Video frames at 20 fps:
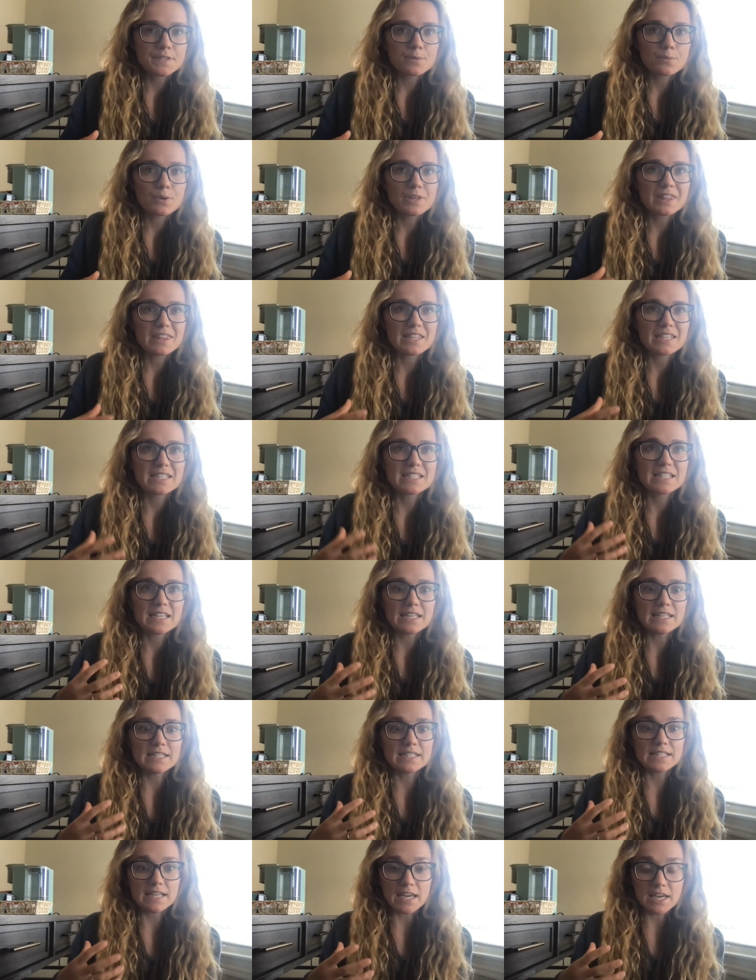with the
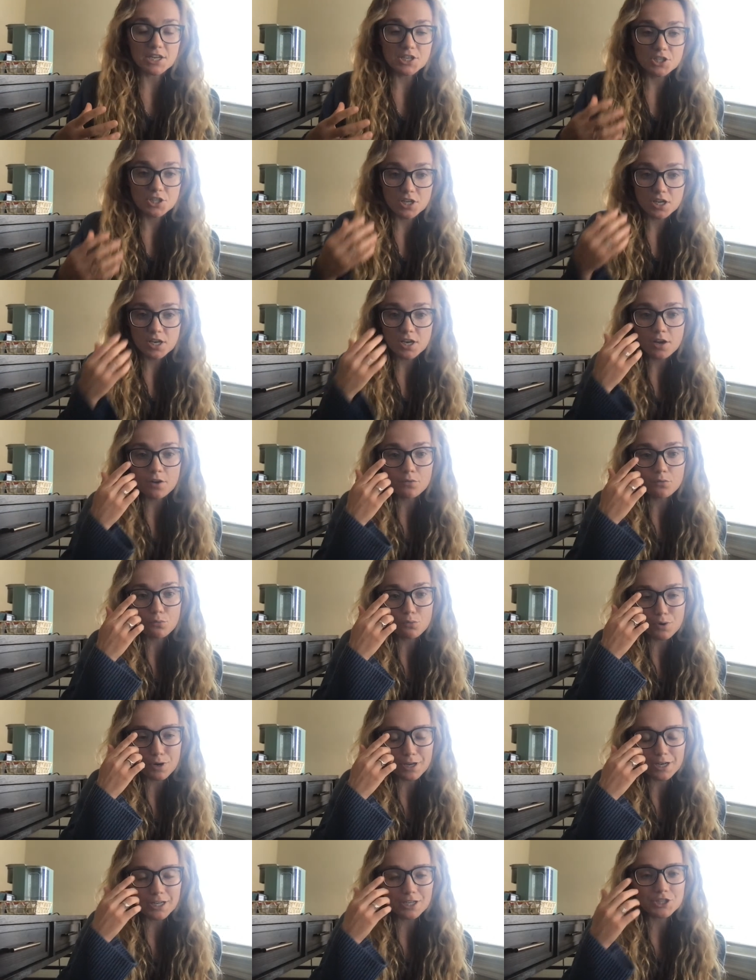sensation of what a